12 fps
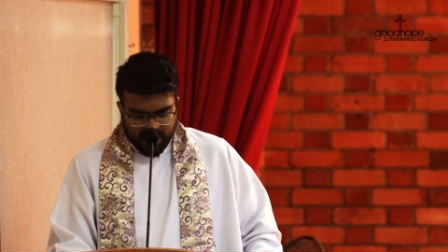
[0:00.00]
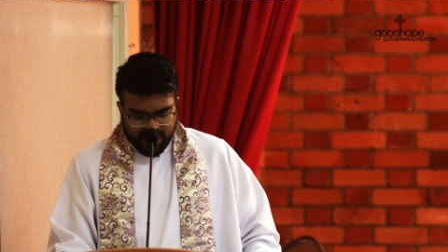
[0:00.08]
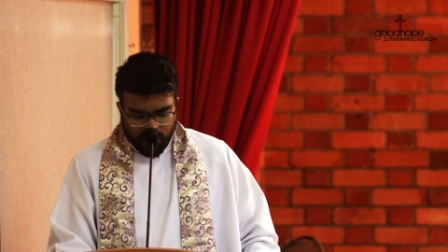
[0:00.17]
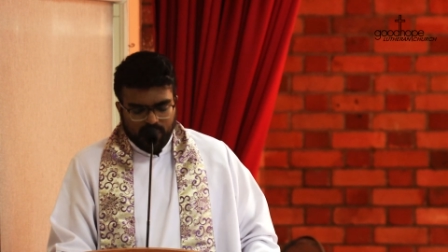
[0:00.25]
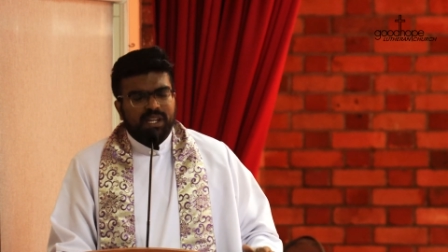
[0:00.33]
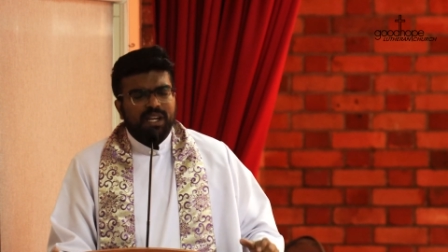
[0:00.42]

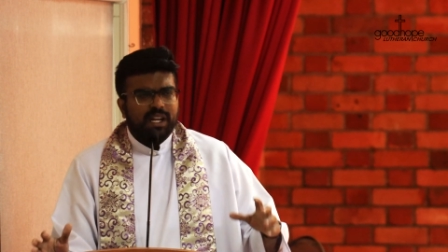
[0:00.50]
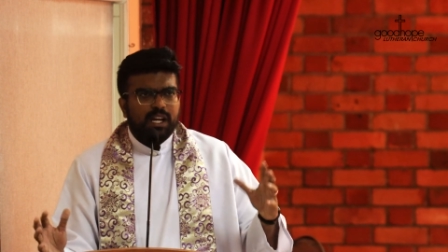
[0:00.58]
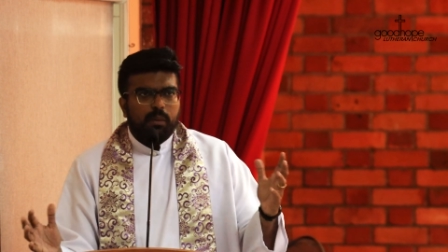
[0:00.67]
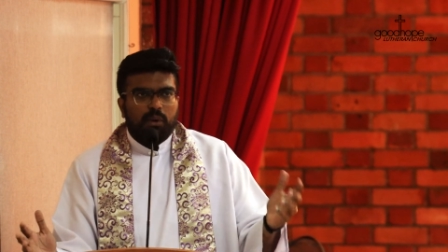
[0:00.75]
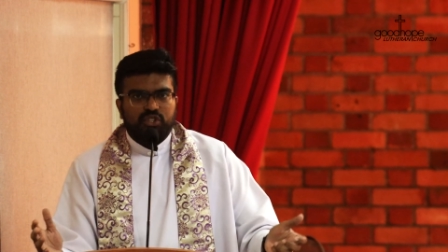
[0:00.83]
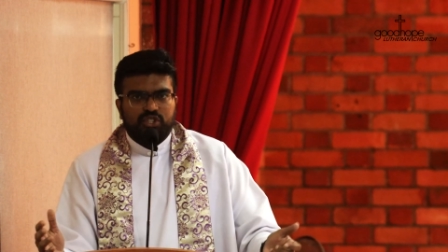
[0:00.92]
they were
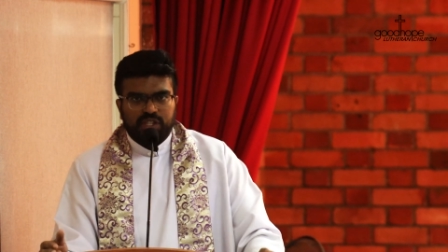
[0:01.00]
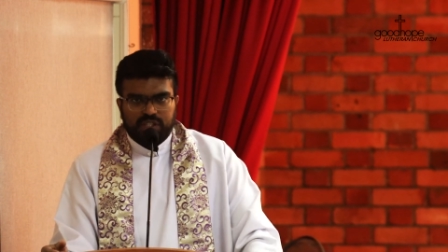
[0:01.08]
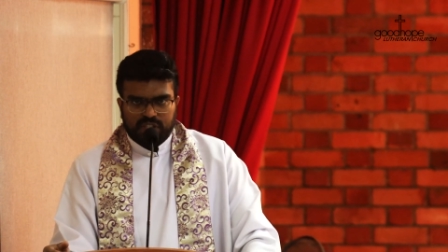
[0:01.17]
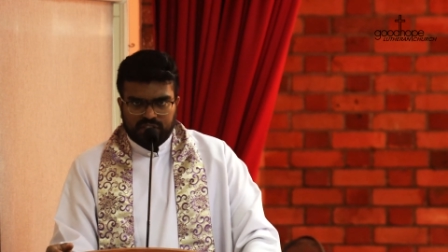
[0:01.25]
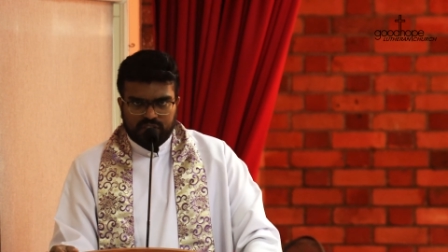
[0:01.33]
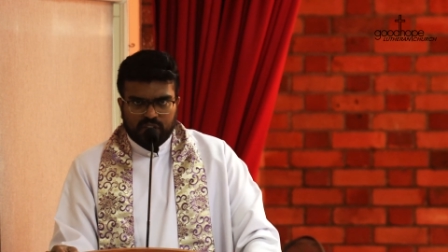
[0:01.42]
hearing about
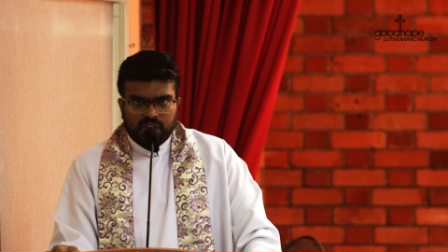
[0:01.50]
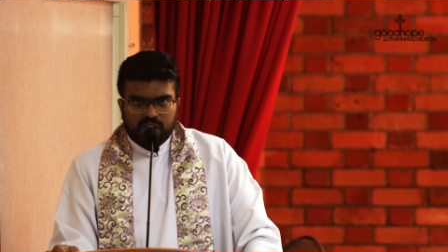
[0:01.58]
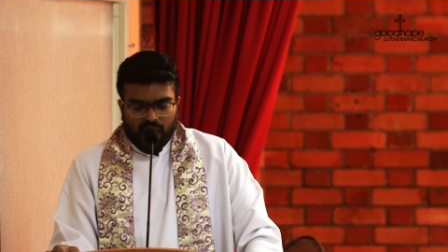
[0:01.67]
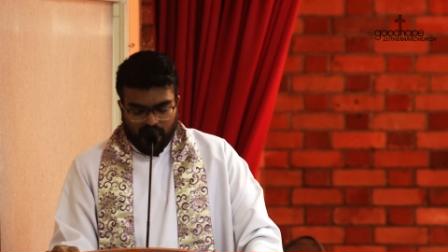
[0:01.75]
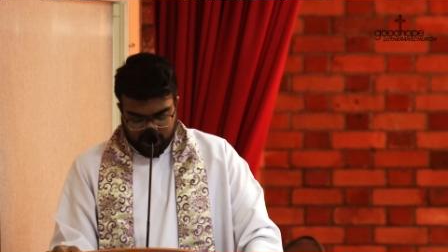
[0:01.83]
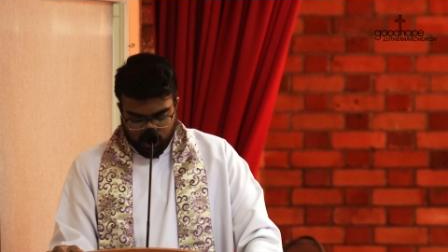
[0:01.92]
Jesus
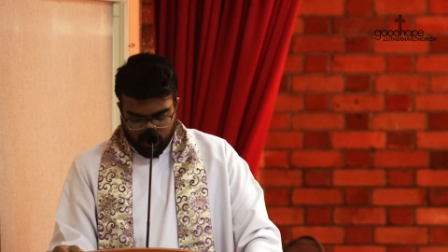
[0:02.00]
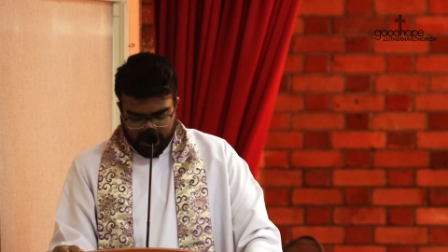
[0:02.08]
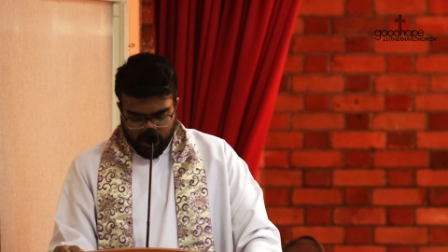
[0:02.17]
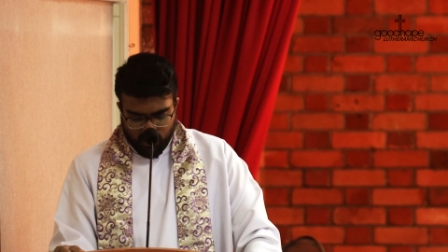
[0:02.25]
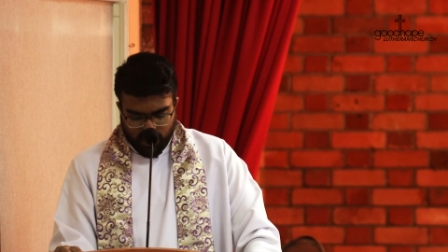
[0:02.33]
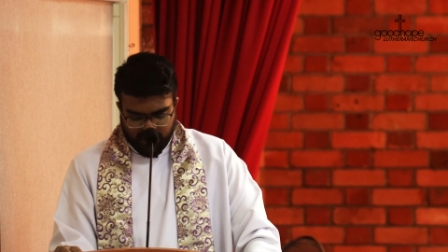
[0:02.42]
and so
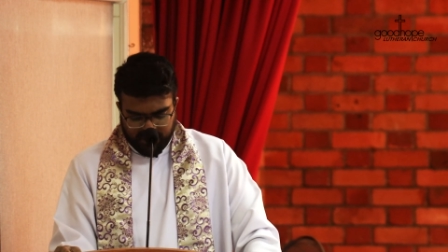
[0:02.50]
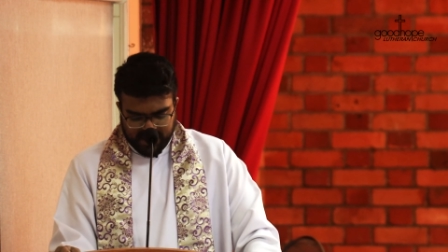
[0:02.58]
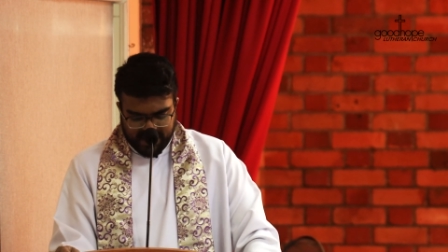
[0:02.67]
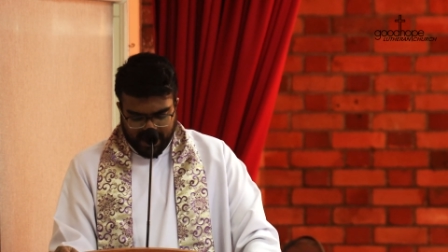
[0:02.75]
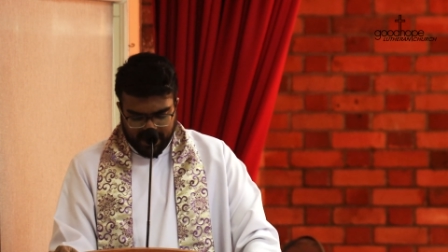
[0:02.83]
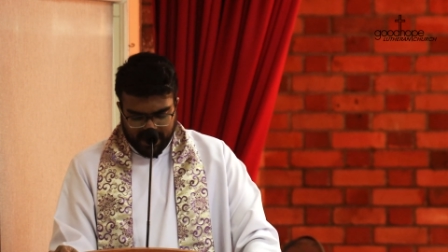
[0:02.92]
they would have
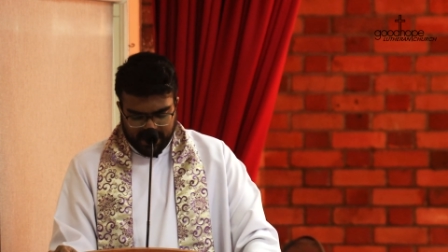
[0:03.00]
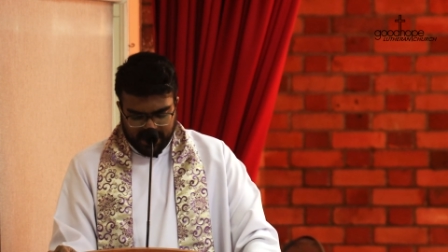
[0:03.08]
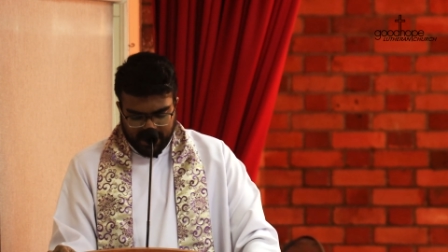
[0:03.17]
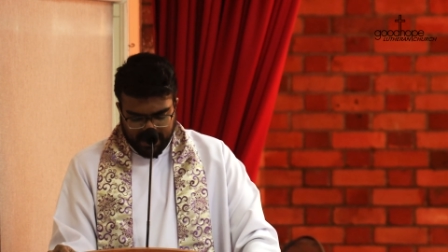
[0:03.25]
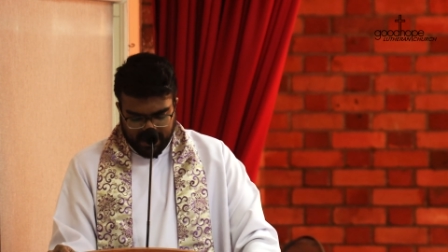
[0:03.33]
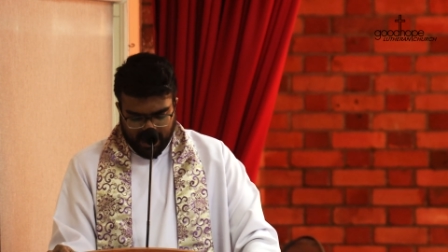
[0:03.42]

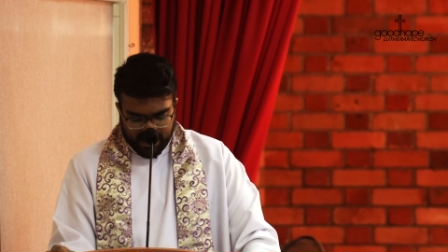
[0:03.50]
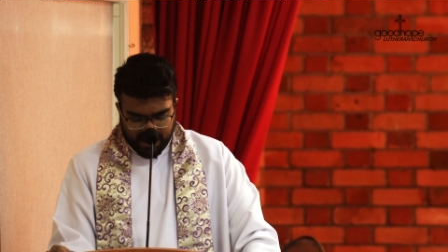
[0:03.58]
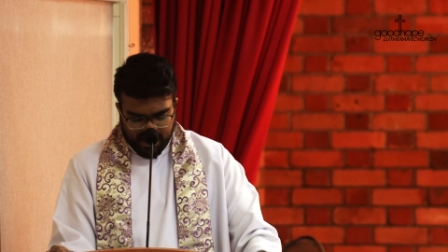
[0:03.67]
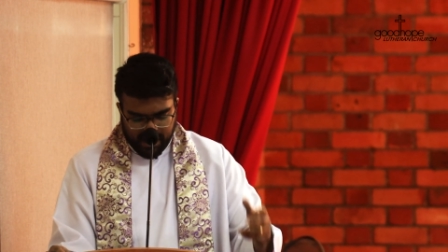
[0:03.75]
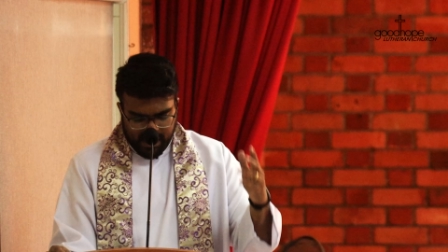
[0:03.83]
decided that